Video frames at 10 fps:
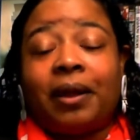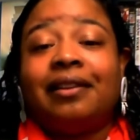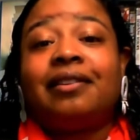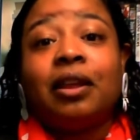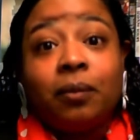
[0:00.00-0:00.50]
And
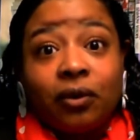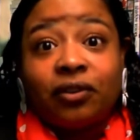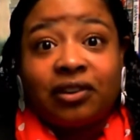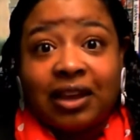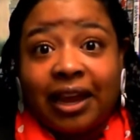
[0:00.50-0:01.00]
Seminole
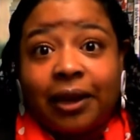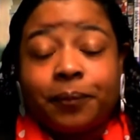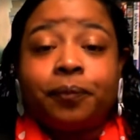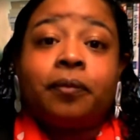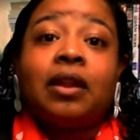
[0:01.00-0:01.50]
State
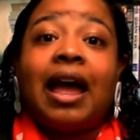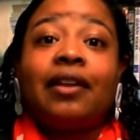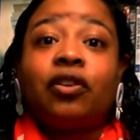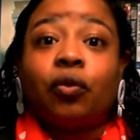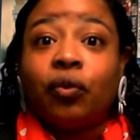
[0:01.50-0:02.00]
has
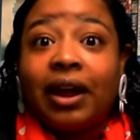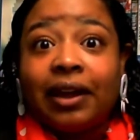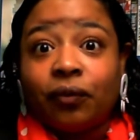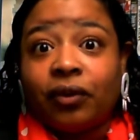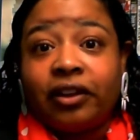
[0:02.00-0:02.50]

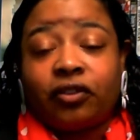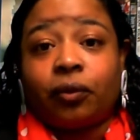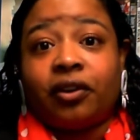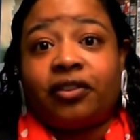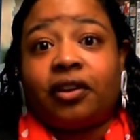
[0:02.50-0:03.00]
great
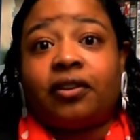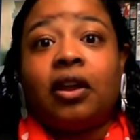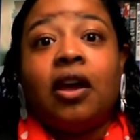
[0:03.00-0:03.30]
resources